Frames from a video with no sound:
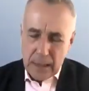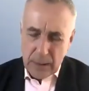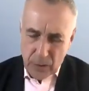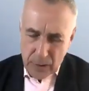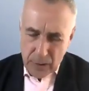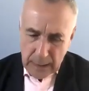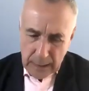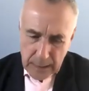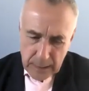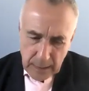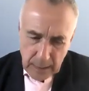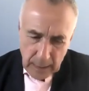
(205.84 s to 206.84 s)
interesting,
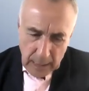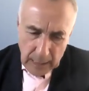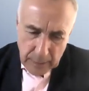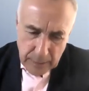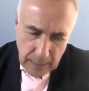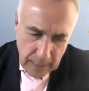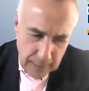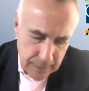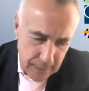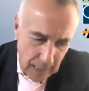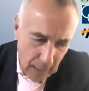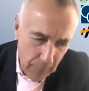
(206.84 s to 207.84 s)
isn't it?
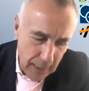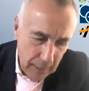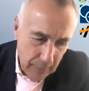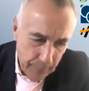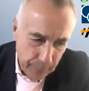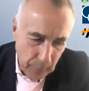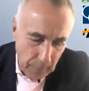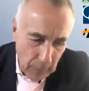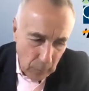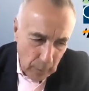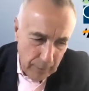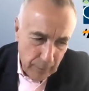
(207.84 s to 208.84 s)
I mean,
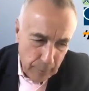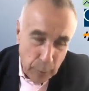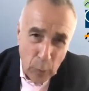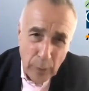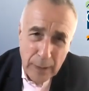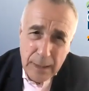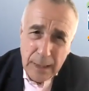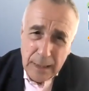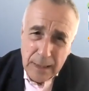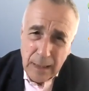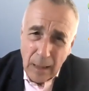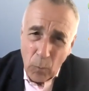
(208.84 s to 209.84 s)
we've appointed
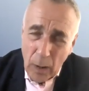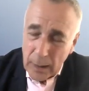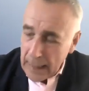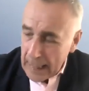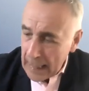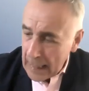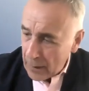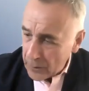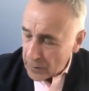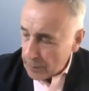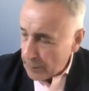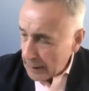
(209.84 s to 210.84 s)
someone now
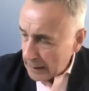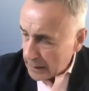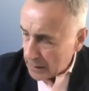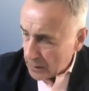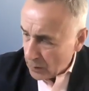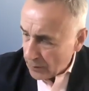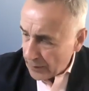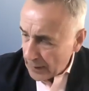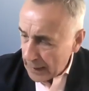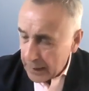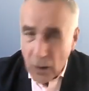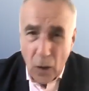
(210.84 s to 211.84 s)
to be the sort of
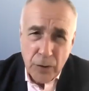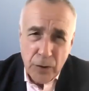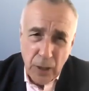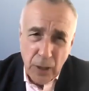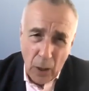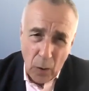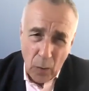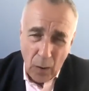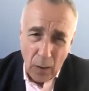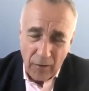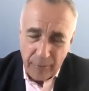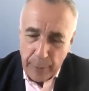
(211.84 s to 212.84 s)
head honcho
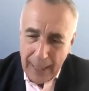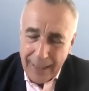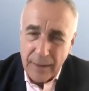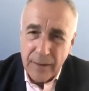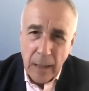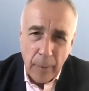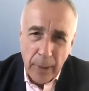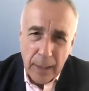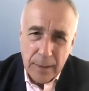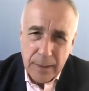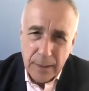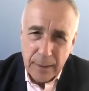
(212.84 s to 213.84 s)
of
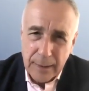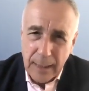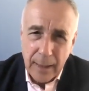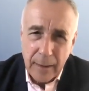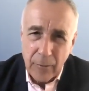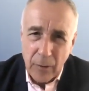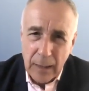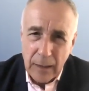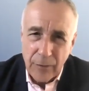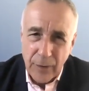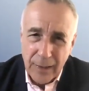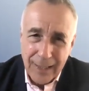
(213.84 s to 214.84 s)
pandemics and getting ready
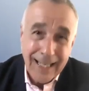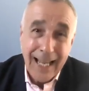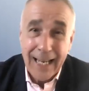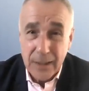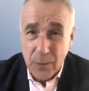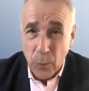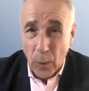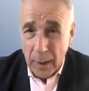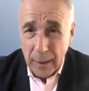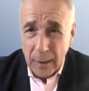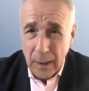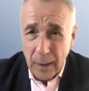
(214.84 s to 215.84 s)
for the next
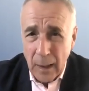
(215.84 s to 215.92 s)
one.